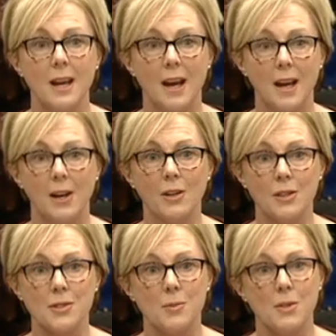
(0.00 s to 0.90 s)
and our
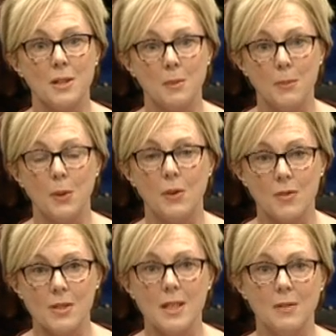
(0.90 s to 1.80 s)
customers and the people who are in
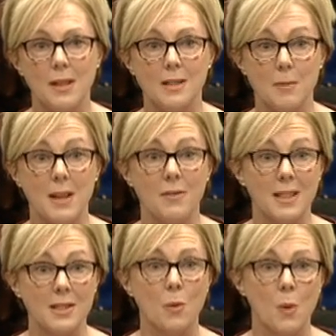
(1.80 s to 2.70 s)
receipt of illness benefit
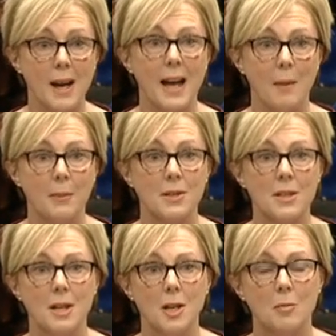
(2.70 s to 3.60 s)
as to what happened.
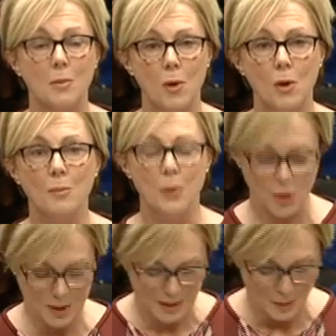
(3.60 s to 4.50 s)
But more
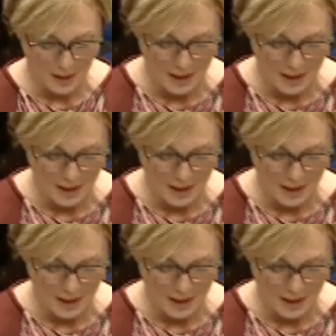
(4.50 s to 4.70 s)
importantly, what